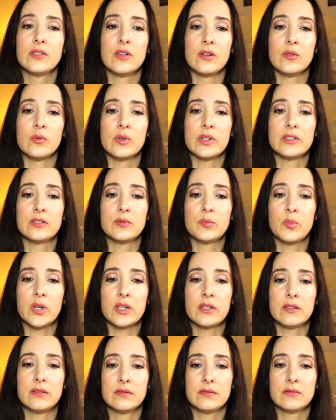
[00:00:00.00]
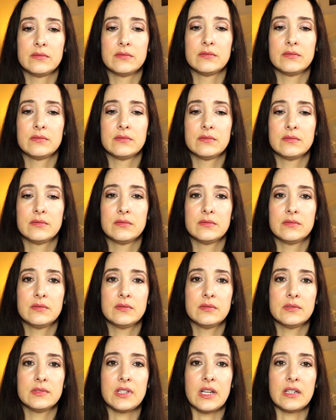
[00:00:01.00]
Always, but
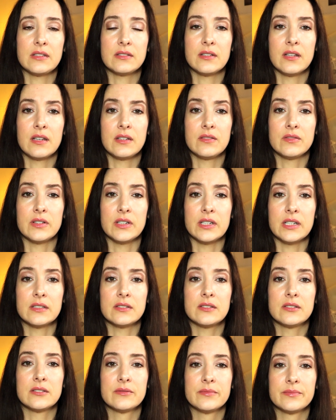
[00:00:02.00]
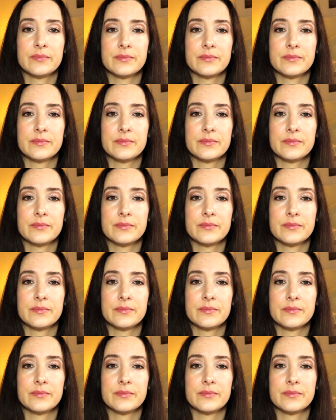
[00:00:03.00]
that's life, I guess.